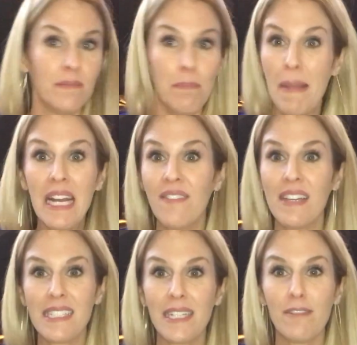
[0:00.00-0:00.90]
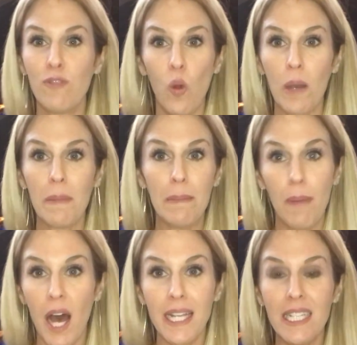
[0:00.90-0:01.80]
manifesting a form and
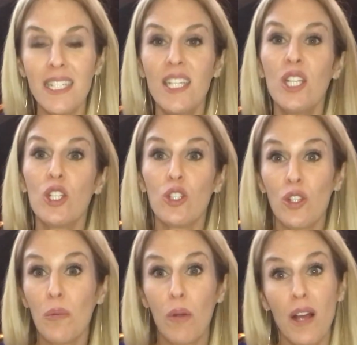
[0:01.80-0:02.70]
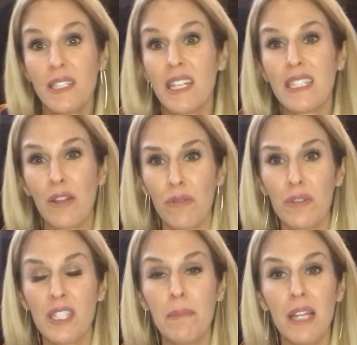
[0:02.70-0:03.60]
body, you're processing
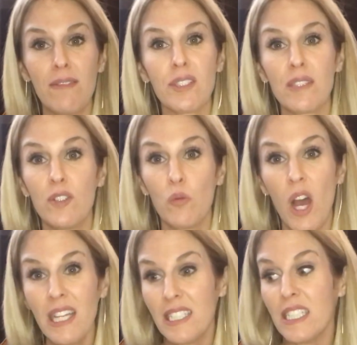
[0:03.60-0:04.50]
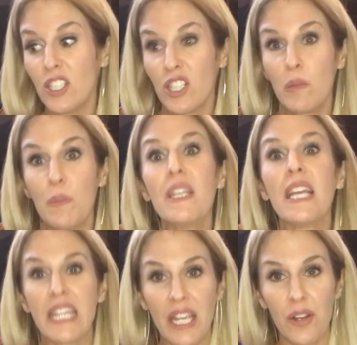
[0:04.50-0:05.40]
through some levels of duality just
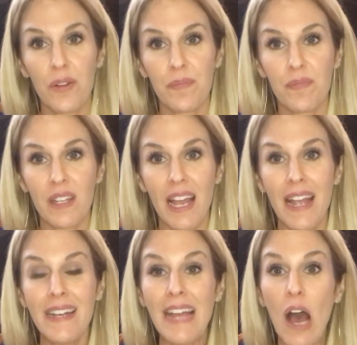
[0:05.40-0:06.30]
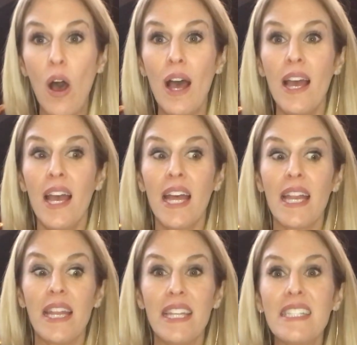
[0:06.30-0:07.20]
being here. Okay, now
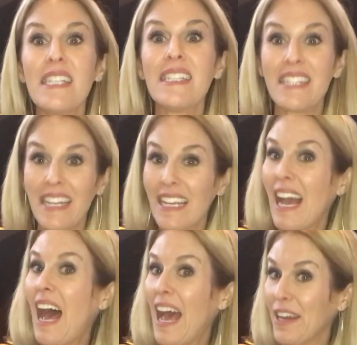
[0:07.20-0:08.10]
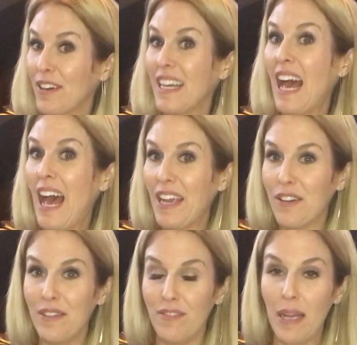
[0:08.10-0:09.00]
this is getting higher and
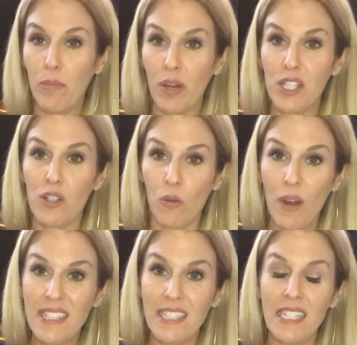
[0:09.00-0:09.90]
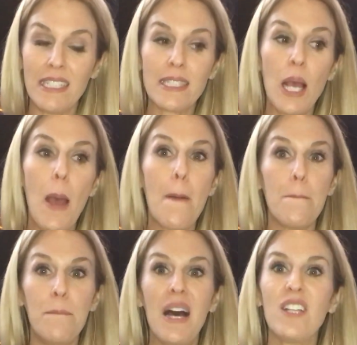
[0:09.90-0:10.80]
higher in vibrational resonance,
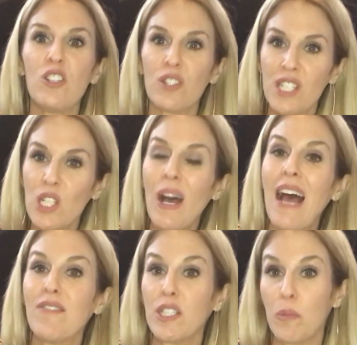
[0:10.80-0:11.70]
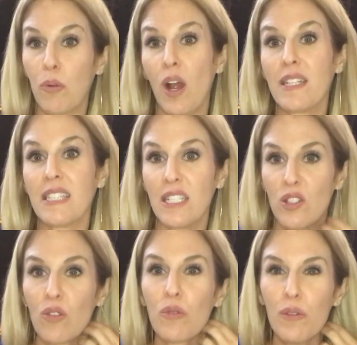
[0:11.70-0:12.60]
but you're still having to
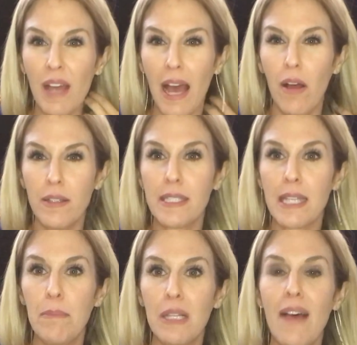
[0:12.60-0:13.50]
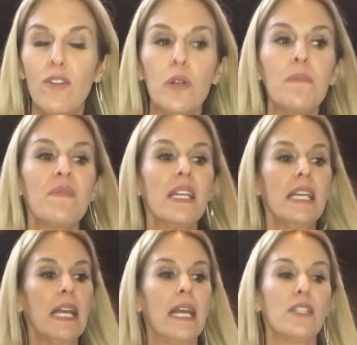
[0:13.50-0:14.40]
process through that on some level.
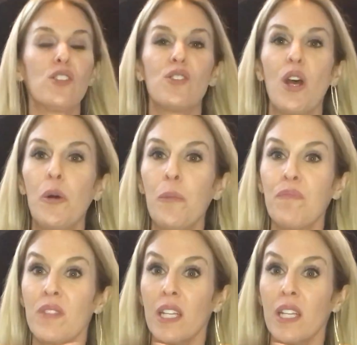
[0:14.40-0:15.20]
And so